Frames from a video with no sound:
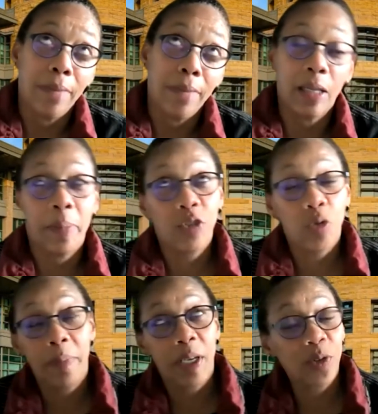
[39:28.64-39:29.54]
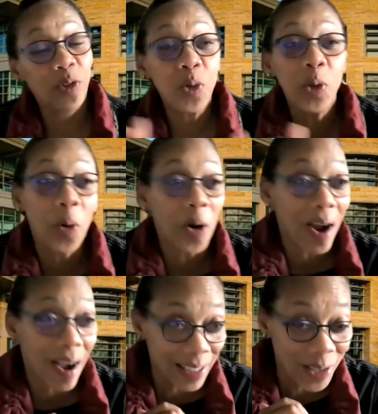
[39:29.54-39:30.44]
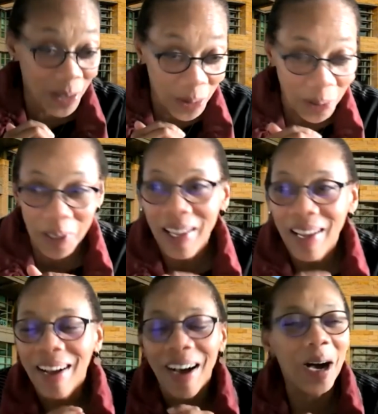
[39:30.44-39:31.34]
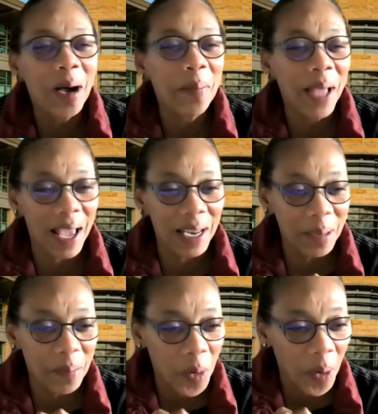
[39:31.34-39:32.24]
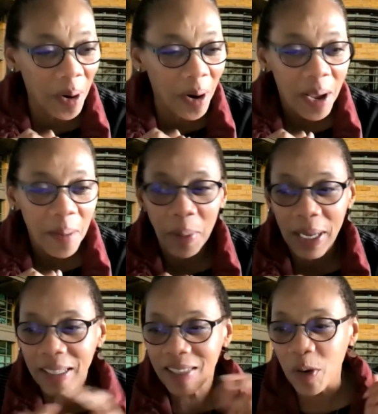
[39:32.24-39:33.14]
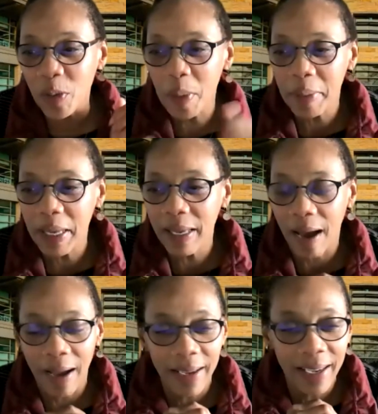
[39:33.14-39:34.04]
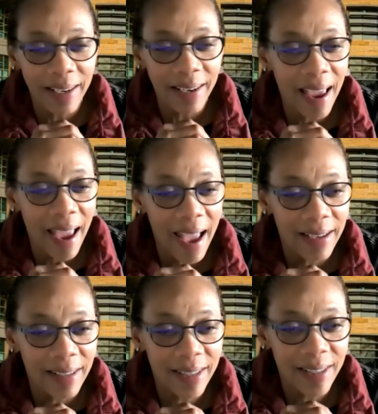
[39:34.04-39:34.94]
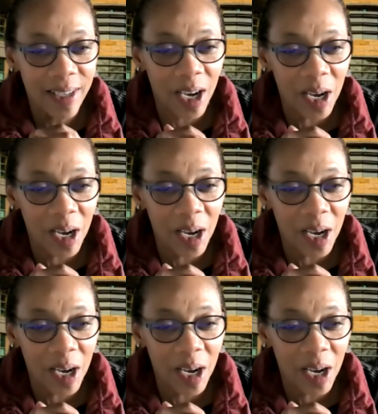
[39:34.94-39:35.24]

elementary, middle school, or high school anymore. But so maybe I can ask